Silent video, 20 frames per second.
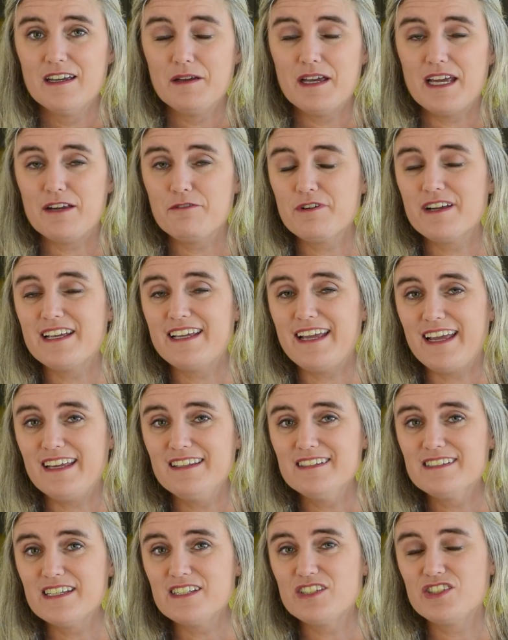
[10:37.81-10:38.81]
and
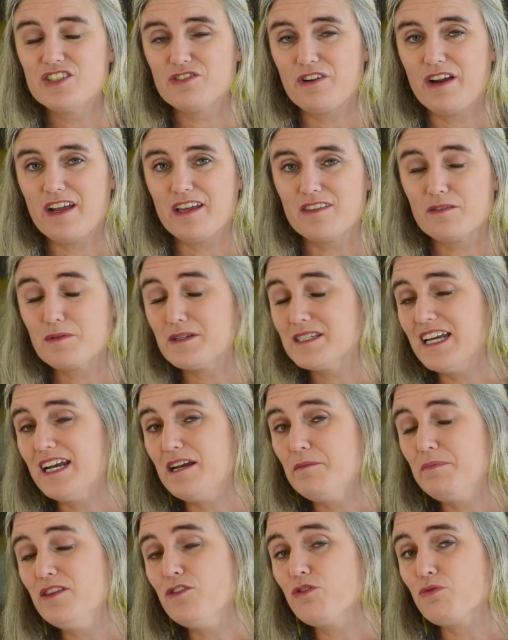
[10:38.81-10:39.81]
regains his strength because it
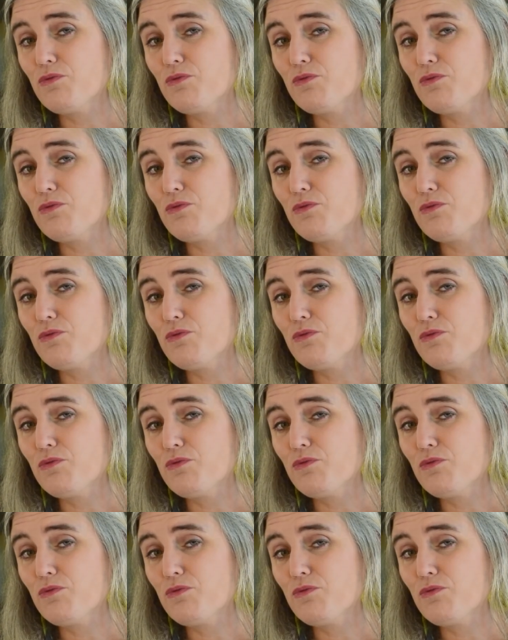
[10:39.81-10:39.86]
had been